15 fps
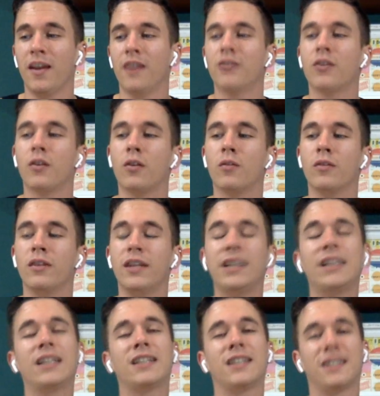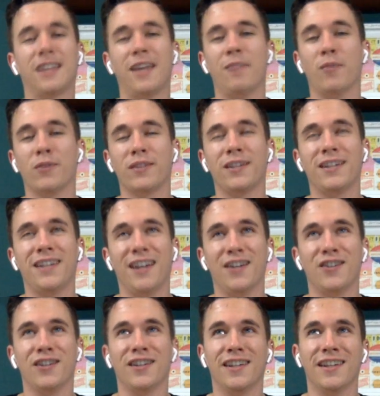So, needless to say, most of the
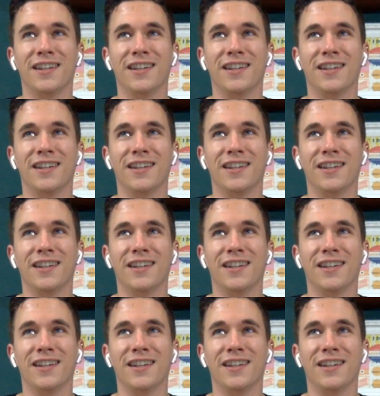attention